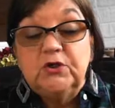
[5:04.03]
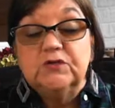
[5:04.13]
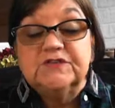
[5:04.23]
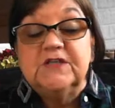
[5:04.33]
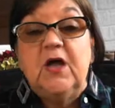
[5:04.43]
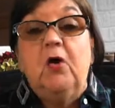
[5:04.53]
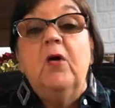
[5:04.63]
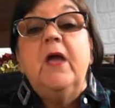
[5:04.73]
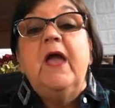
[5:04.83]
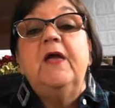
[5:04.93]
you
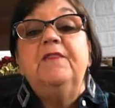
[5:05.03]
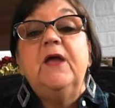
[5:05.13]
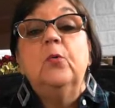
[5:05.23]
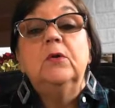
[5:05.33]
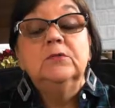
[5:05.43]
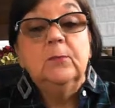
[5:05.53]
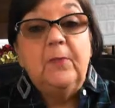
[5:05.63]
sell, and they will,